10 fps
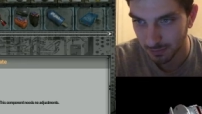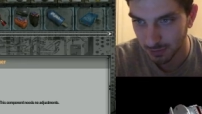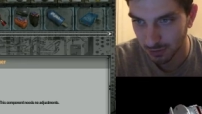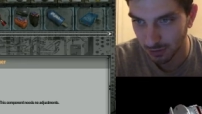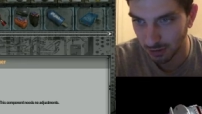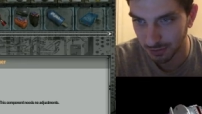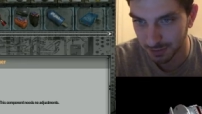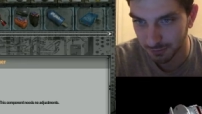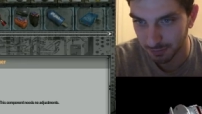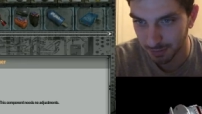Those are all
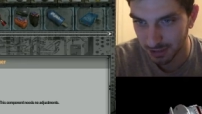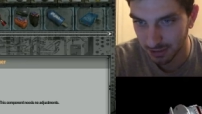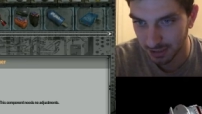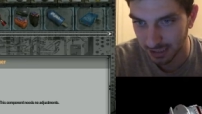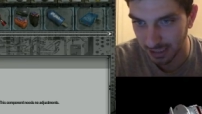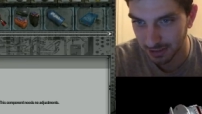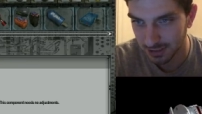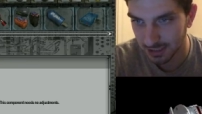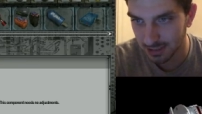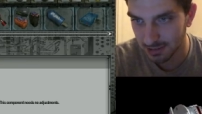different pieces. Look at that.
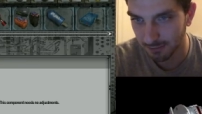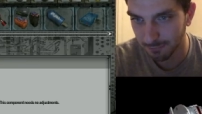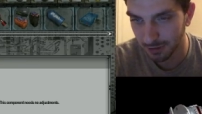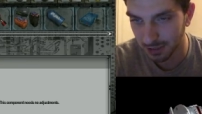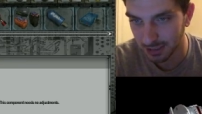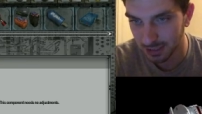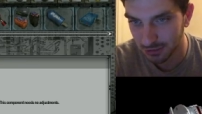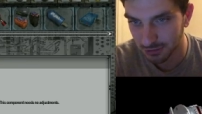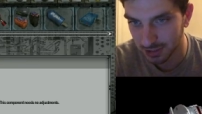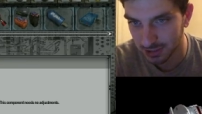See, this is the fucking
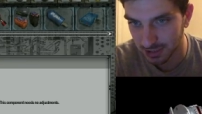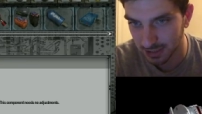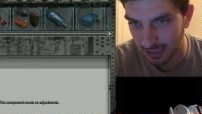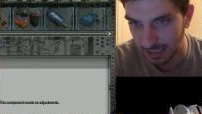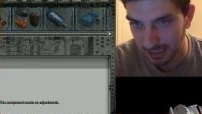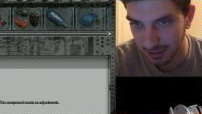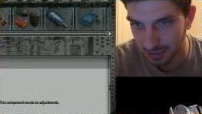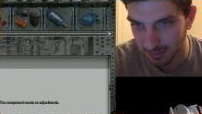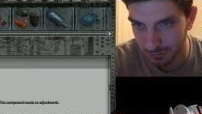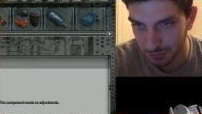intricacy that I
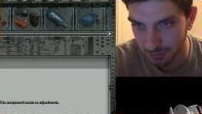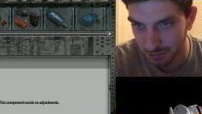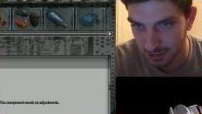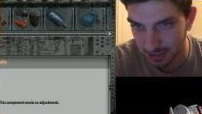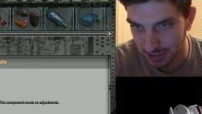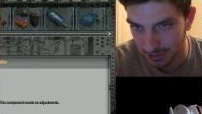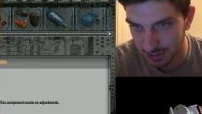could never do with DSL.